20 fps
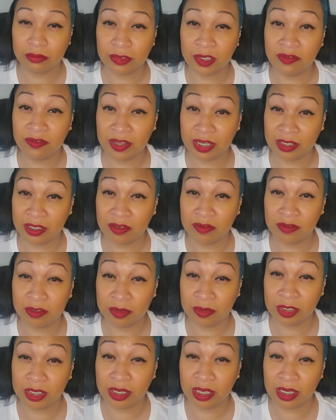effective
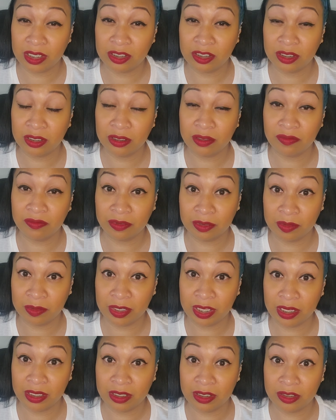communication from the
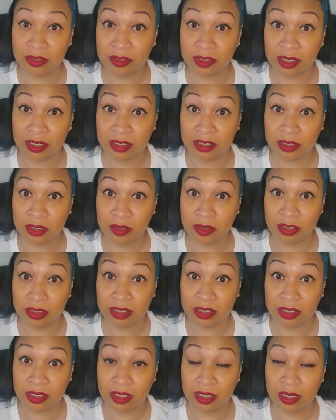beginning, trust,
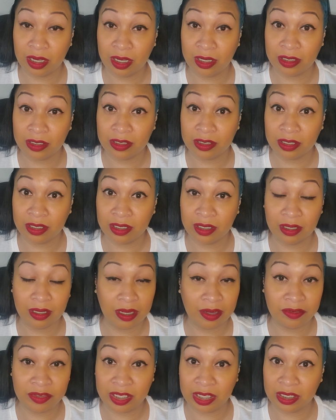loyalty, honesty,
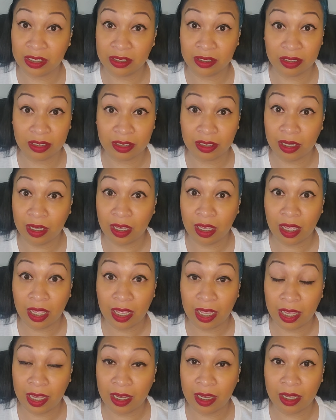everything,
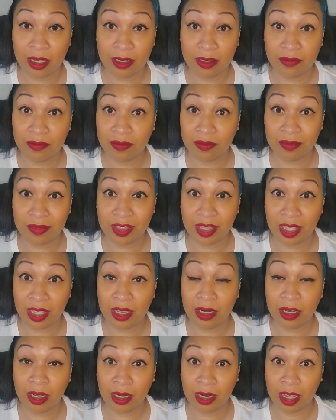
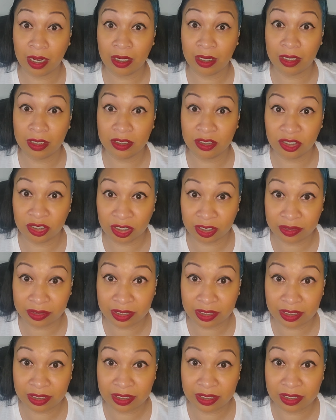and a lot of
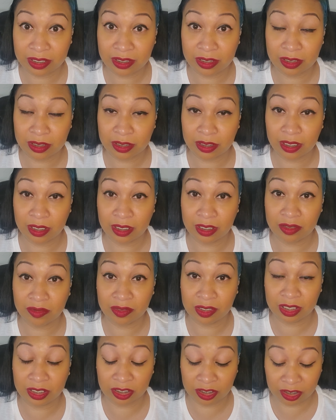endurance in this
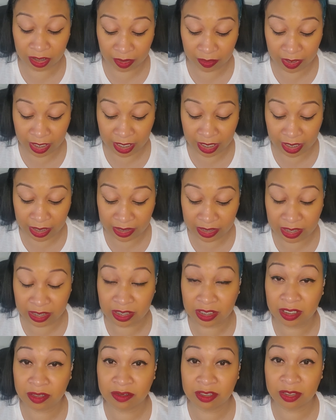relationship. And
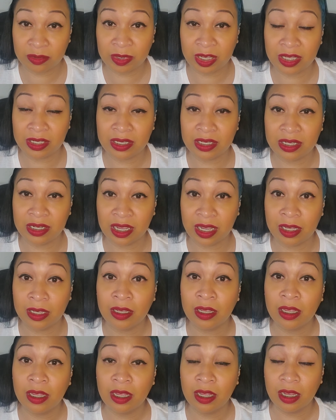Sagittarius man need not
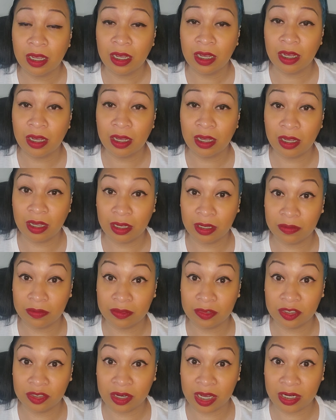
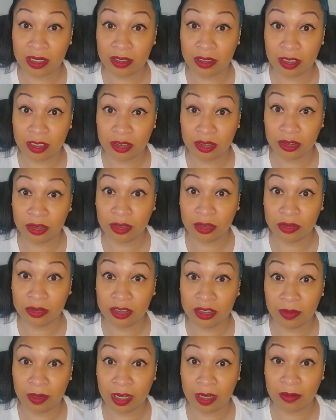try to control
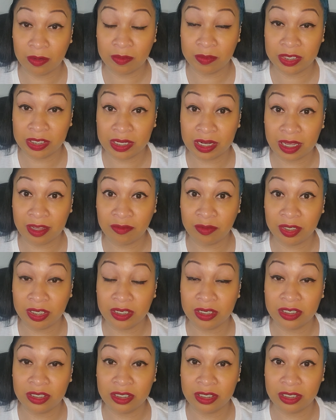Gemini woman's life,
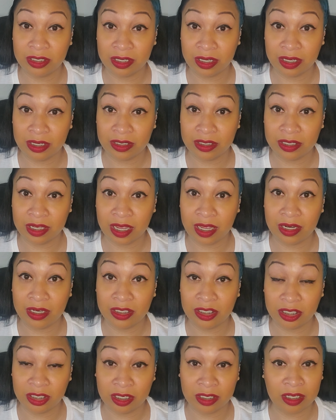because she is an air sign and
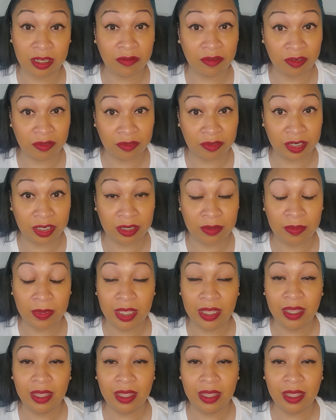she does love her freedom.